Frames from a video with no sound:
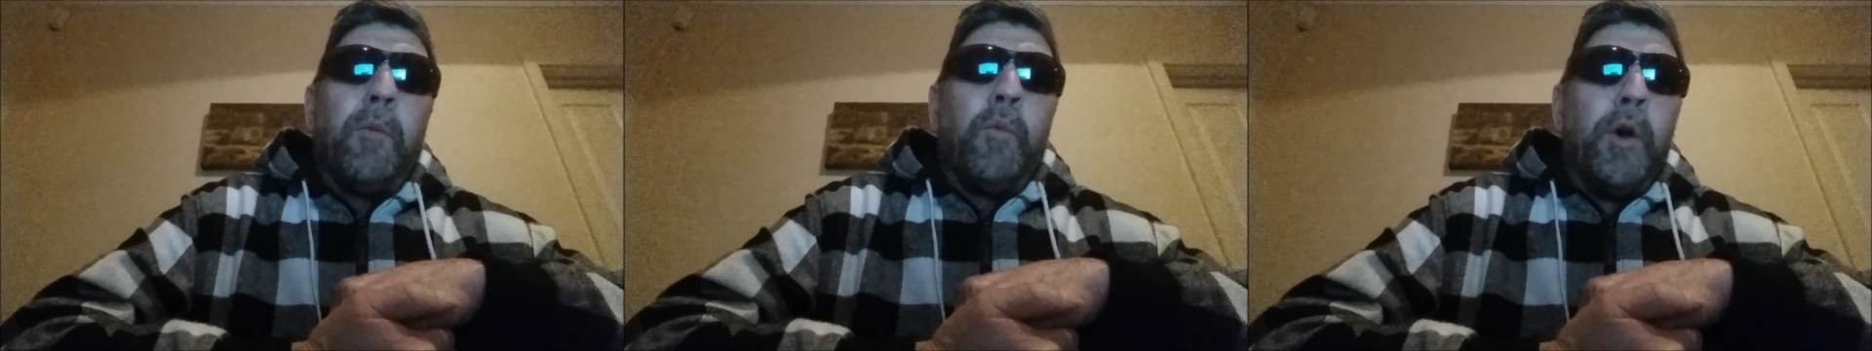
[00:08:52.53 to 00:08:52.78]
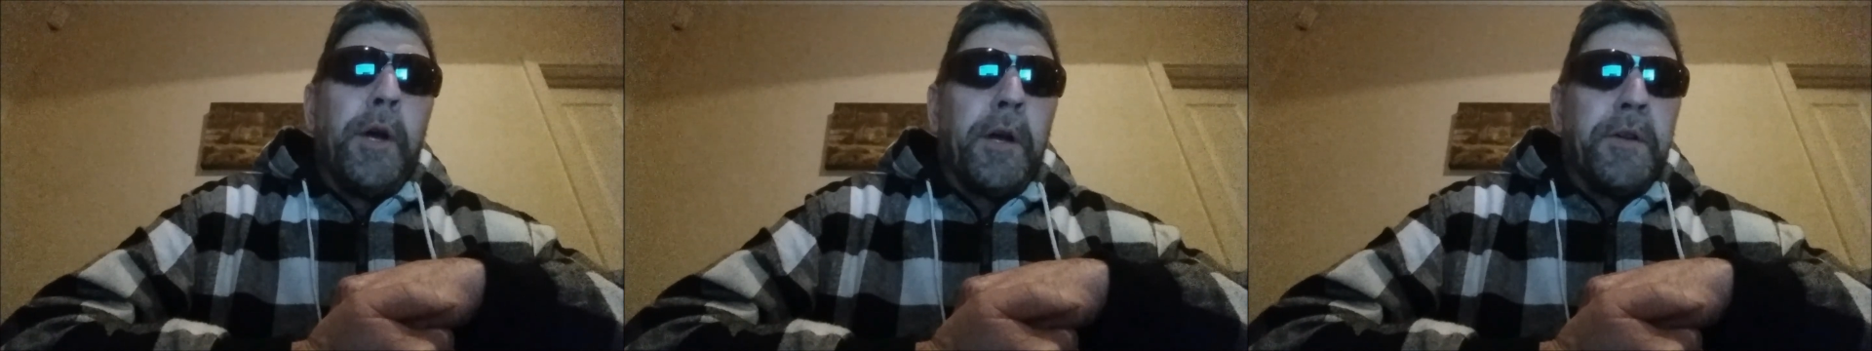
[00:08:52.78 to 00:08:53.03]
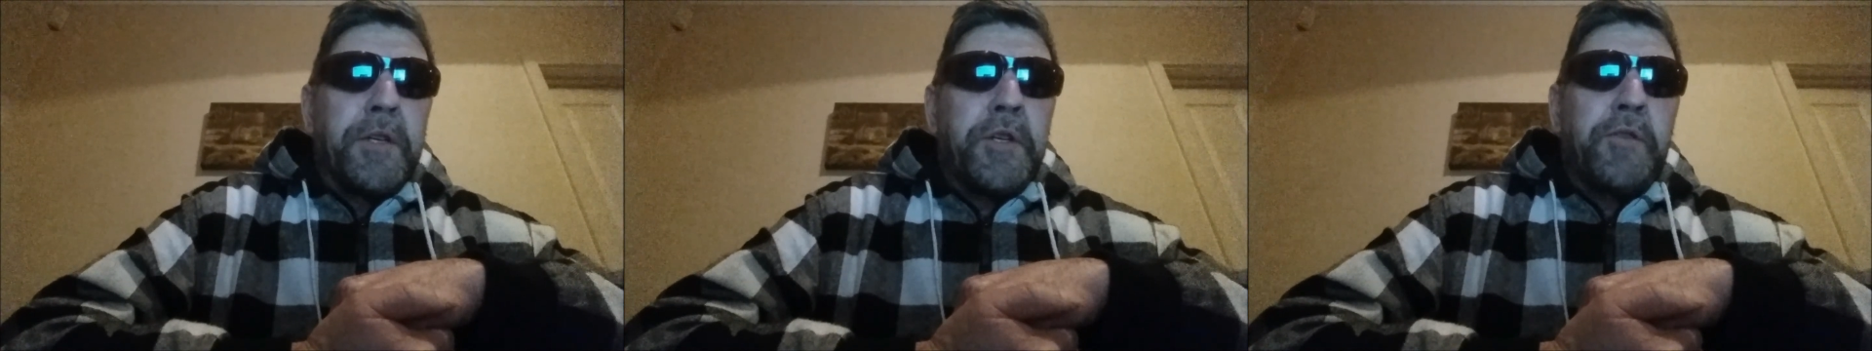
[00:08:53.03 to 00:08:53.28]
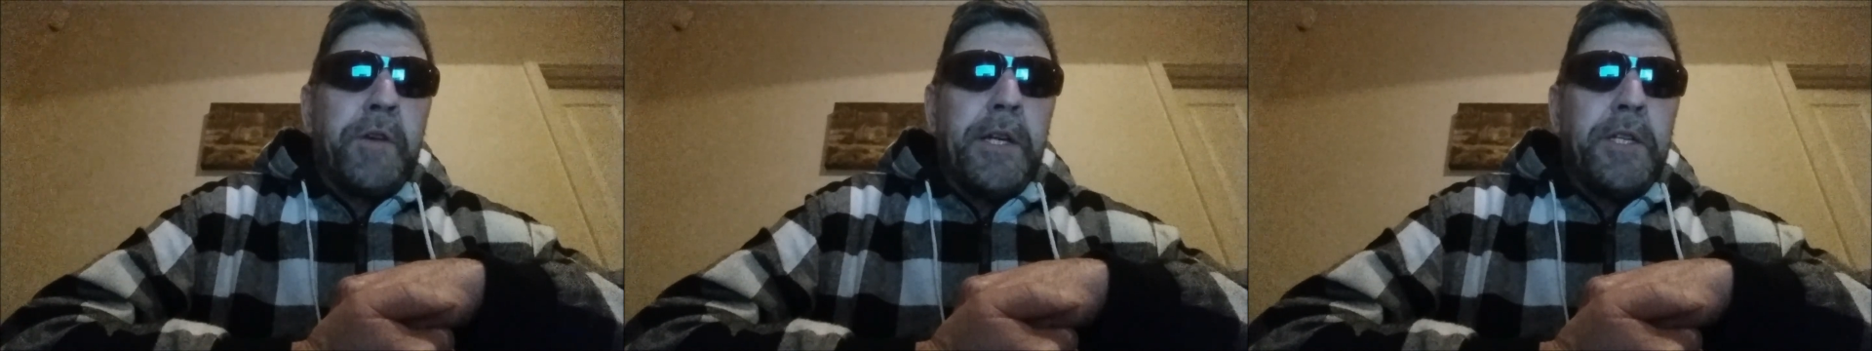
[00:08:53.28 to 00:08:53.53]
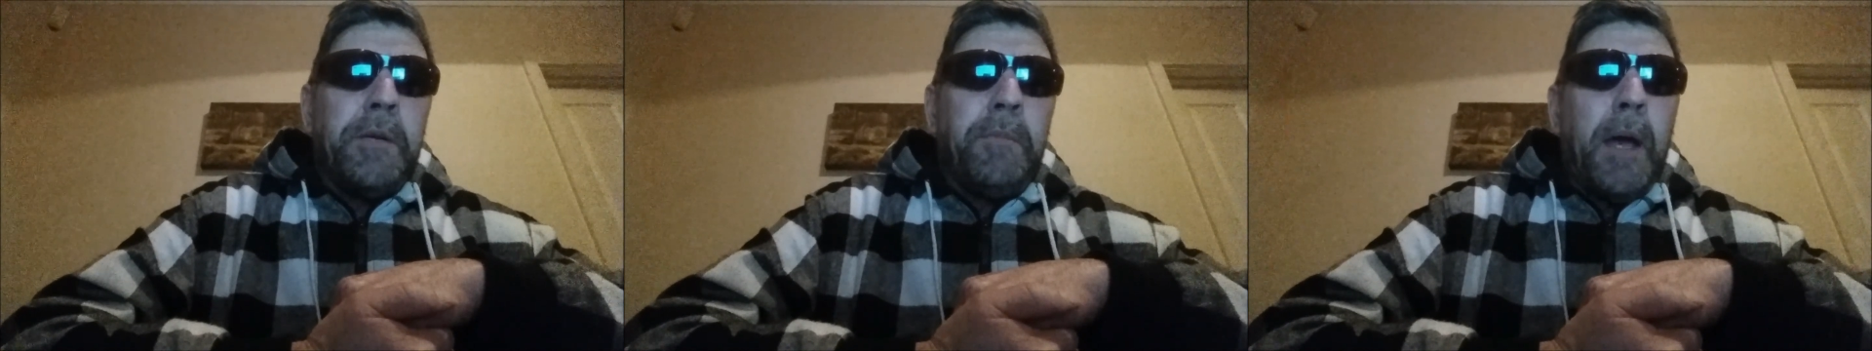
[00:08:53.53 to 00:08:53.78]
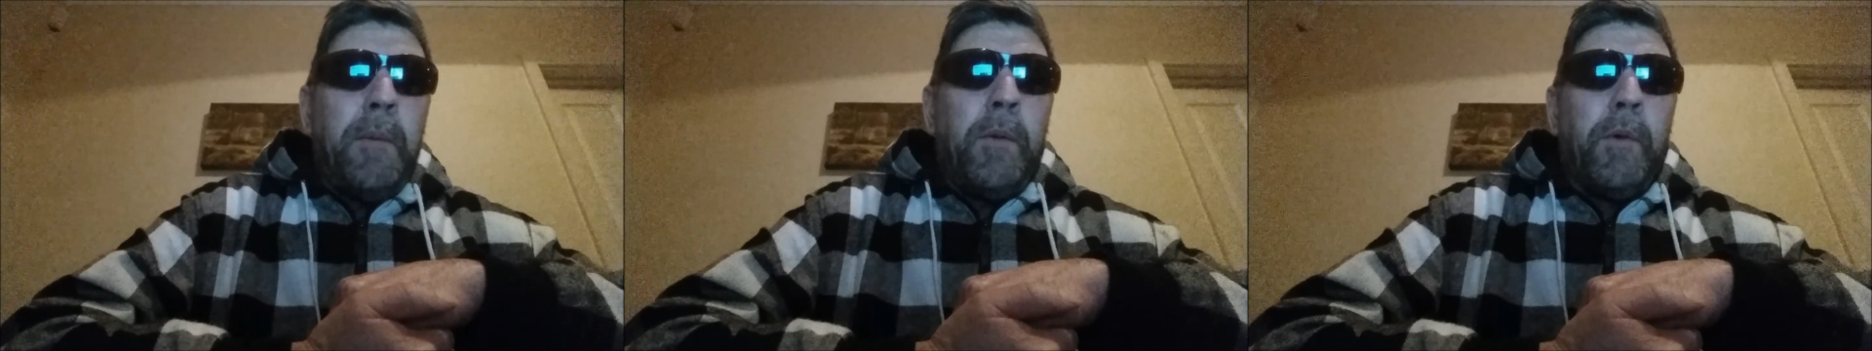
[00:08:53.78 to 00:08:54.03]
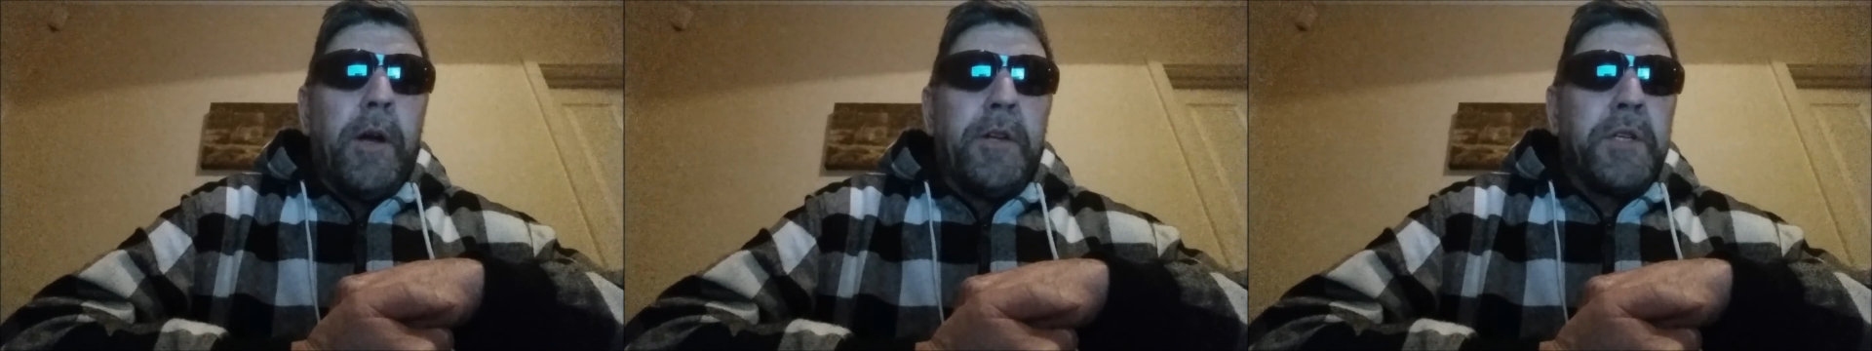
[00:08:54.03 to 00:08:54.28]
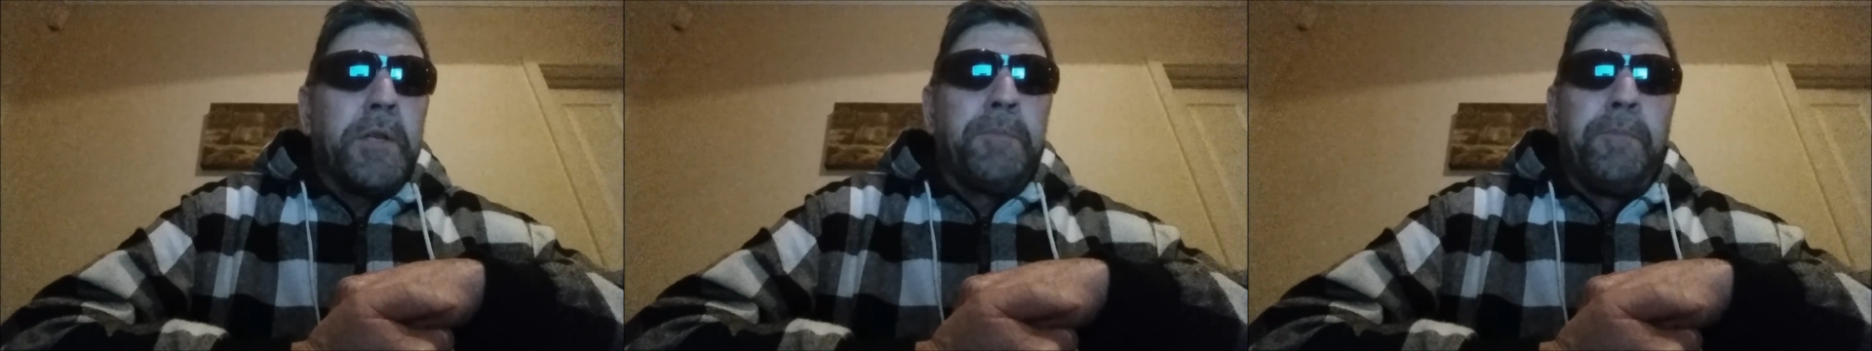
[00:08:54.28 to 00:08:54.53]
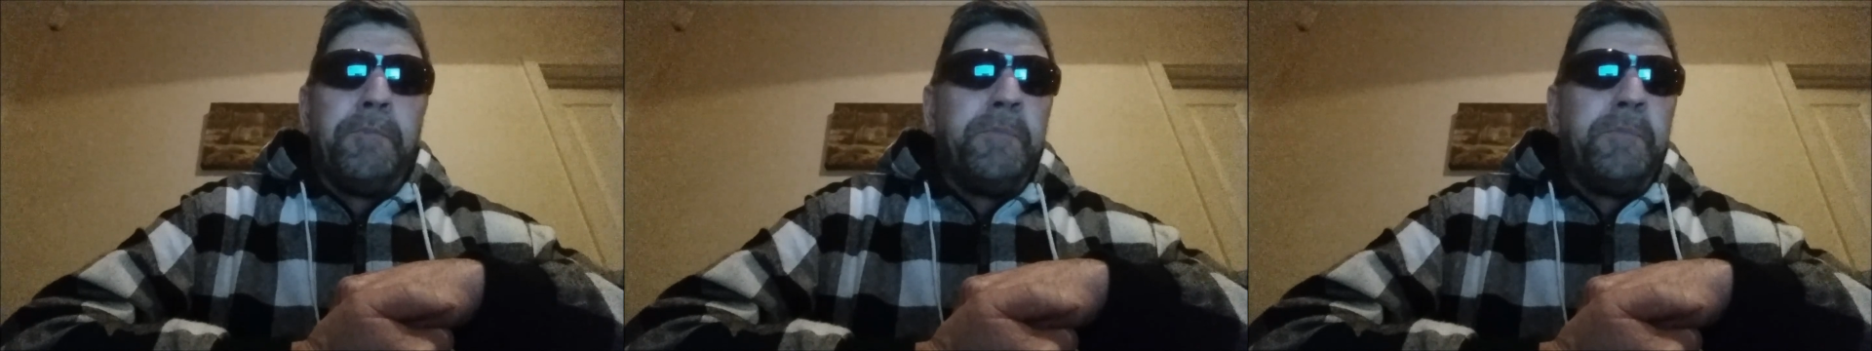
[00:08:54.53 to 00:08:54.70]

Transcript: work on a strategy, maybe where I just